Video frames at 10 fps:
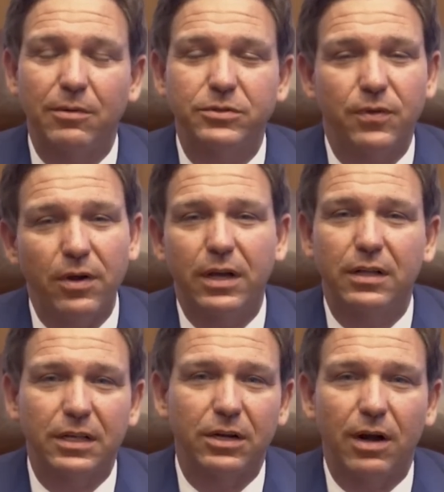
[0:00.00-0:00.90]
it was very
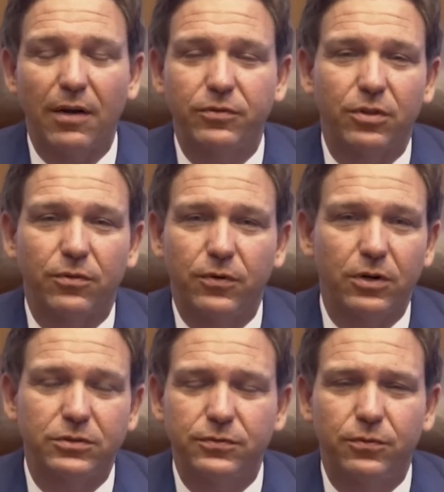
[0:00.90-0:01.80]
clear after the
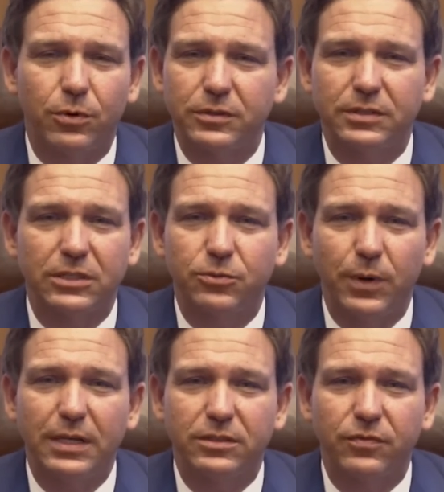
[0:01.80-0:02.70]
first 4 to 6
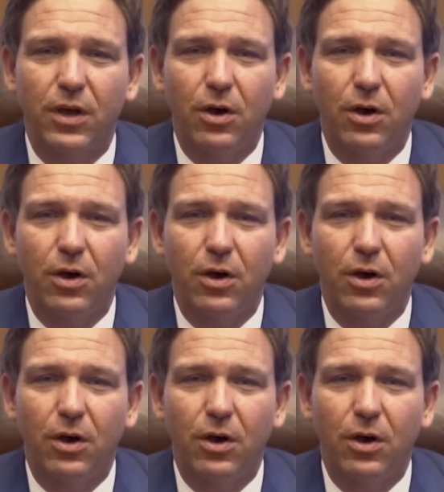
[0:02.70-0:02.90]
weeks of